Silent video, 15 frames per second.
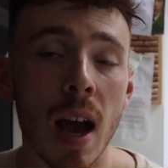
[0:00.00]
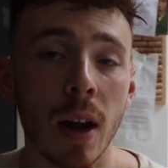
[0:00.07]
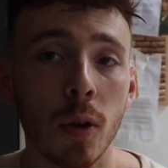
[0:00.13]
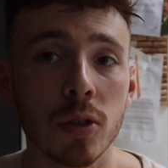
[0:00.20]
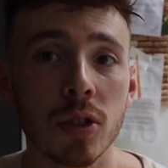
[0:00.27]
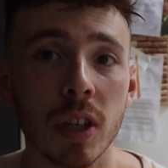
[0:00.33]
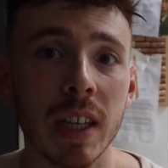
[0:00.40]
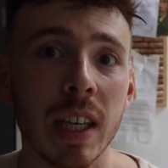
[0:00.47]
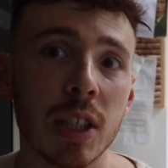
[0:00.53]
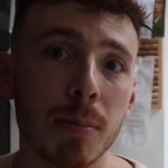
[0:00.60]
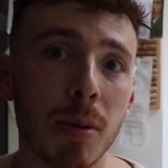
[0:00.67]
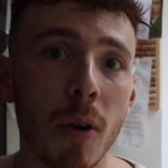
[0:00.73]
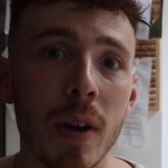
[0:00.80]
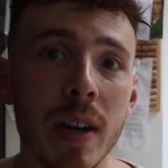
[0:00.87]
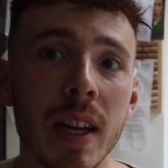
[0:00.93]
and also you need
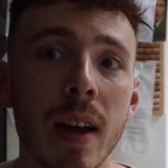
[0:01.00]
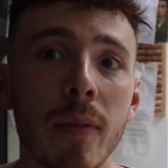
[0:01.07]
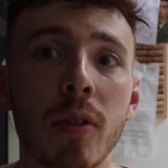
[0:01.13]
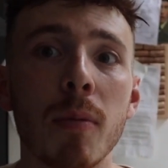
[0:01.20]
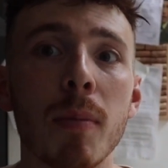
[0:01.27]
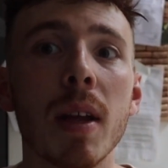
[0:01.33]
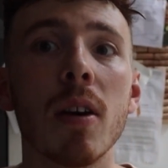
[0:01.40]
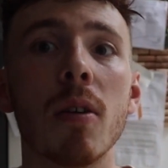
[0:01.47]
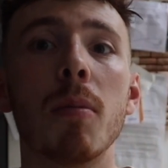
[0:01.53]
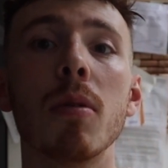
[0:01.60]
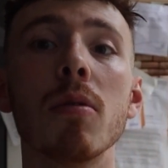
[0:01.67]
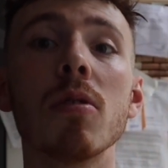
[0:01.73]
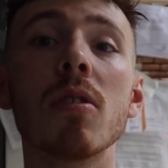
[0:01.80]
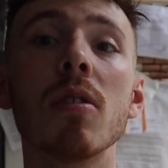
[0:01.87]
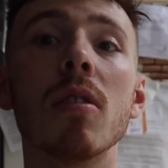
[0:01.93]
your protein in after the meal.
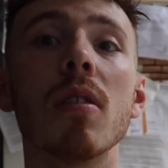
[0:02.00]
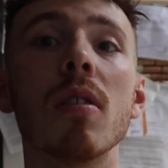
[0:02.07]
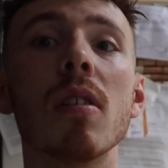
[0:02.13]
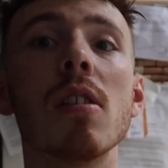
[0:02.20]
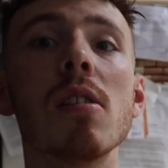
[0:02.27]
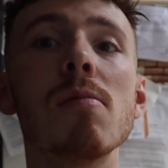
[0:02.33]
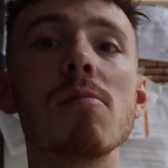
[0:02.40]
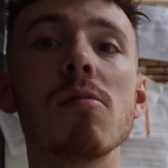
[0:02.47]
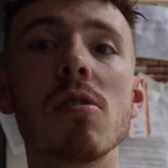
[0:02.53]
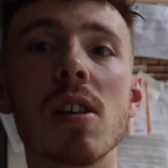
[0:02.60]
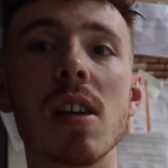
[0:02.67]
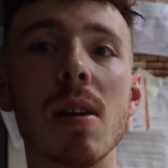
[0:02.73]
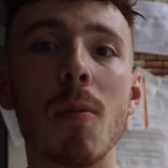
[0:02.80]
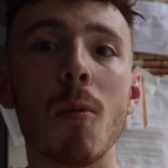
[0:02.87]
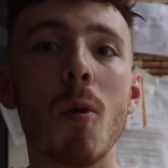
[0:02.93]
But look at, I'm
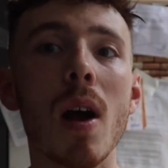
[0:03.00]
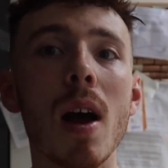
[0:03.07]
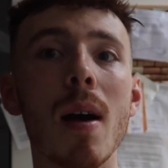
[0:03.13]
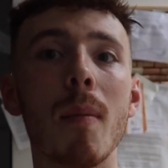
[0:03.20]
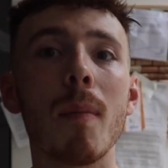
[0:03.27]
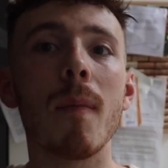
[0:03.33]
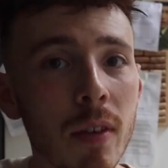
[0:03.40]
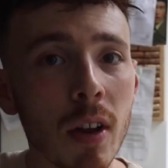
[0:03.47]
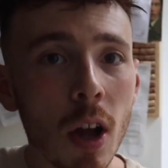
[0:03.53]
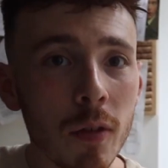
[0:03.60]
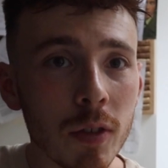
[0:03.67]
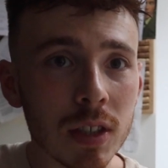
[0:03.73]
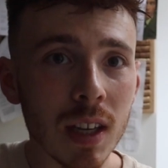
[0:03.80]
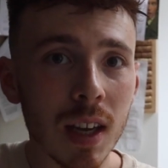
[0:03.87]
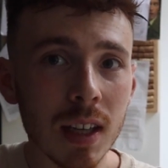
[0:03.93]
looking wham. Even
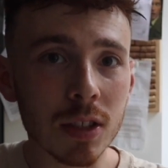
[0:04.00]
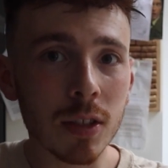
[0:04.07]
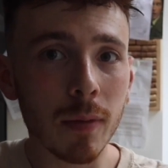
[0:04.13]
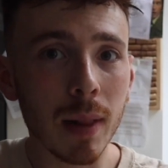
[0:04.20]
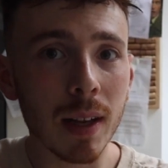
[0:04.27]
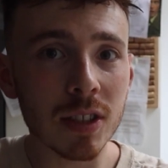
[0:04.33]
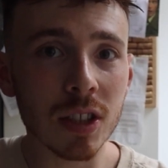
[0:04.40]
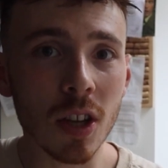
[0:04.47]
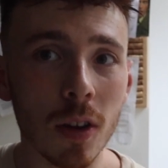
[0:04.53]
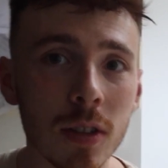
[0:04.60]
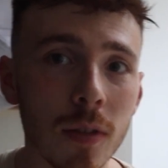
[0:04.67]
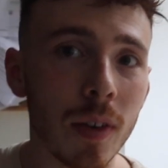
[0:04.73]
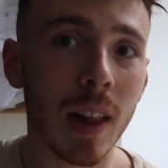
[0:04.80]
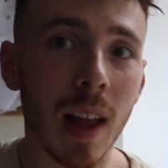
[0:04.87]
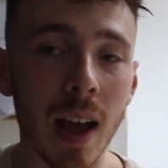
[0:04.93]
oversized stuff, I'm like
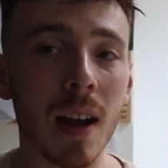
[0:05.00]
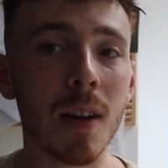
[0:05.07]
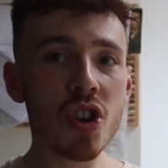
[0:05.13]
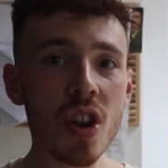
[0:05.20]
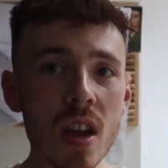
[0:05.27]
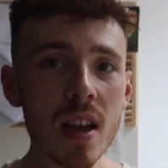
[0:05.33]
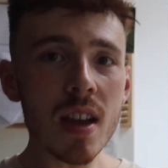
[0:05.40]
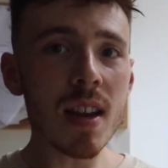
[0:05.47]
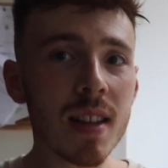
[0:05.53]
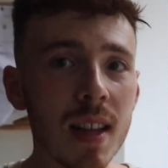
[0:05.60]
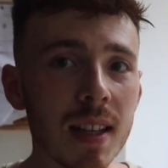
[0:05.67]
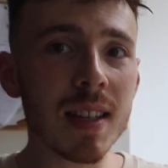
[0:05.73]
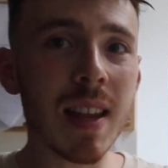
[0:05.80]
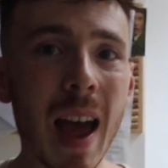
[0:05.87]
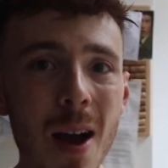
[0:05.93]
starting to fill it out. Gee,
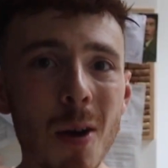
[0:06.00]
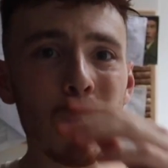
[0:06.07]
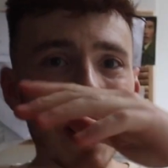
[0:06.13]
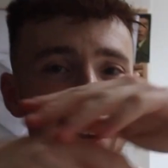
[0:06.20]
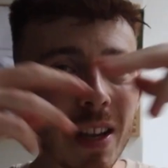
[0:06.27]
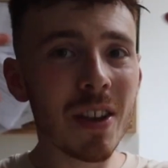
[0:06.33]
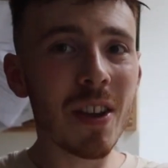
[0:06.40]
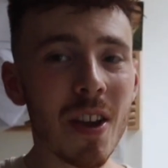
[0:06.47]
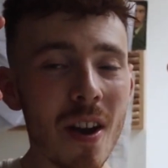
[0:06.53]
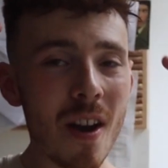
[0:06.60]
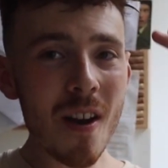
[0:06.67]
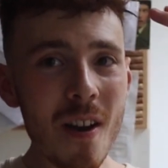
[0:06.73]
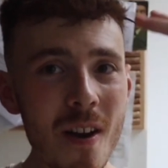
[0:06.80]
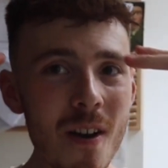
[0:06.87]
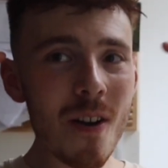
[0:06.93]
that's how we
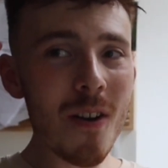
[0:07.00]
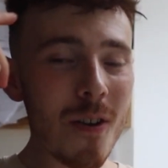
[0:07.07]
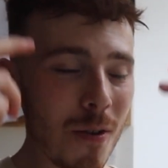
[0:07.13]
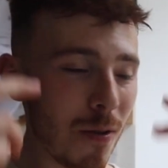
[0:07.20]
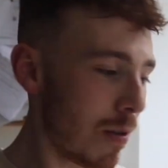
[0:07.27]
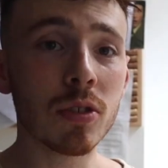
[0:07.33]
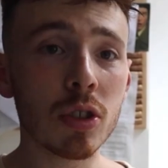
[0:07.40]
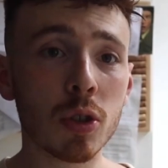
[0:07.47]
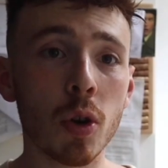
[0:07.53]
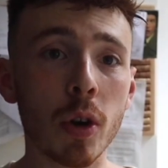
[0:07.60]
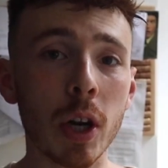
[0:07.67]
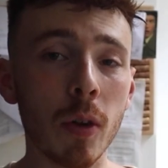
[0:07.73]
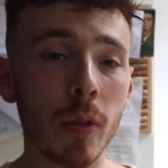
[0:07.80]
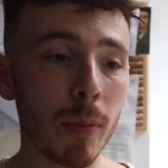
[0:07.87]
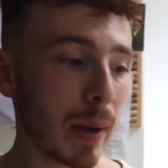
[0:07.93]
go. Just
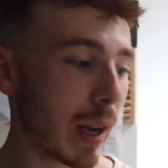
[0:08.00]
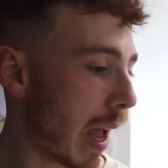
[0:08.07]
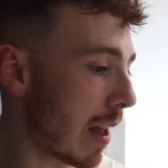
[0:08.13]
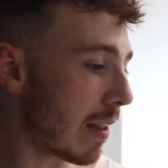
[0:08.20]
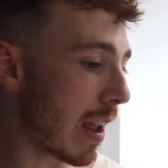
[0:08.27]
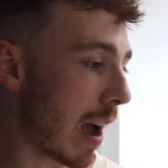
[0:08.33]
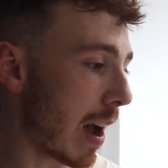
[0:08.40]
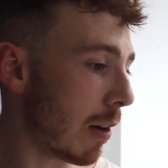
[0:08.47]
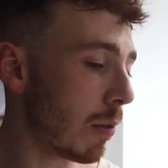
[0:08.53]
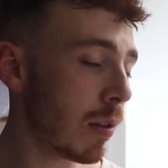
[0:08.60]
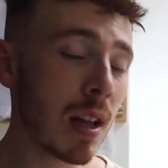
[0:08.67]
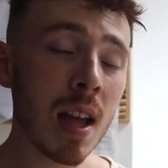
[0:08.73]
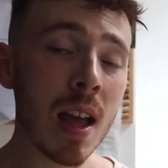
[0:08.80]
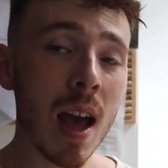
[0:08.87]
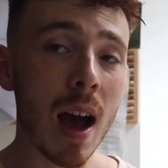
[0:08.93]
cooking up the baguette
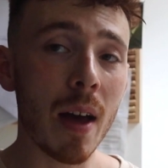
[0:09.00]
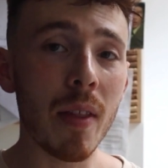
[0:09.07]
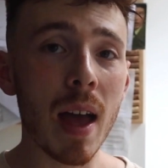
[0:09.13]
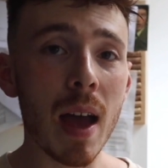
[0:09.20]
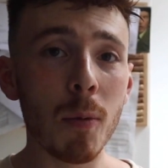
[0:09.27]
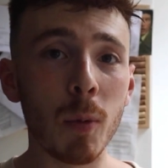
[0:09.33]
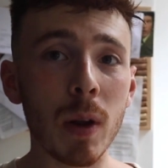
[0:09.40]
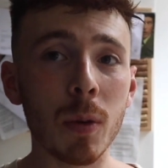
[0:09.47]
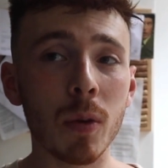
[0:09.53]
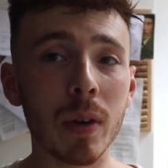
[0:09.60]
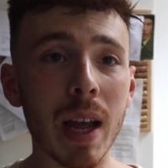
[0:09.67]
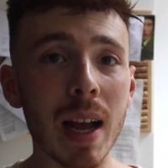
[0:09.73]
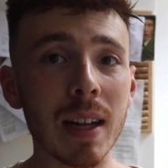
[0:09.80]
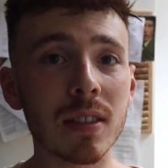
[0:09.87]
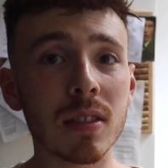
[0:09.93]
now, and then we
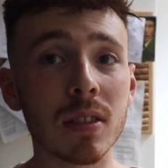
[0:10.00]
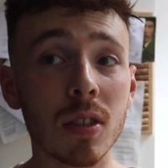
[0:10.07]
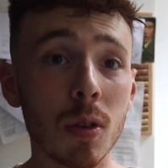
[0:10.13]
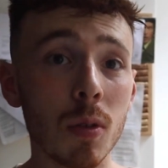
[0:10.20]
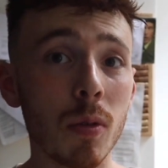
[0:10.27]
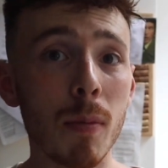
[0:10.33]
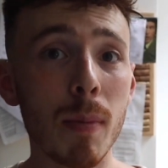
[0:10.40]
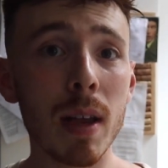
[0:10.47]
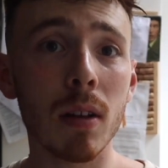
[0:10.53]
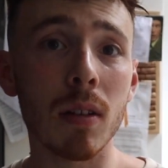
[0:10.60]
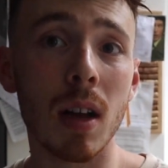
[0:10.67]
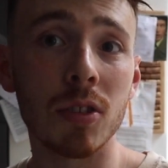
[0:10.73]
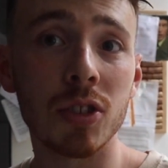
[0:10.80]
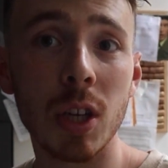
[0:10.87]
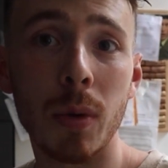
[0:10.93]
will get to the
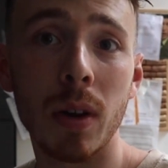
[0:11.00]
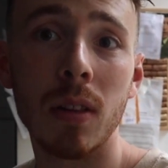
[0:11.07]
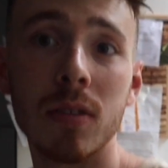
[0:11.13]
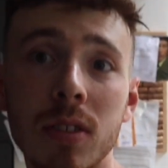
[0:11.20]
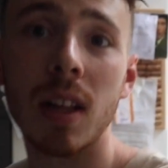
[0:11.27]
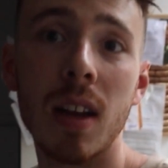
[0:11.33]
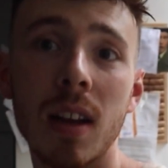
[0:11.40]
meal. I'll show you what it looks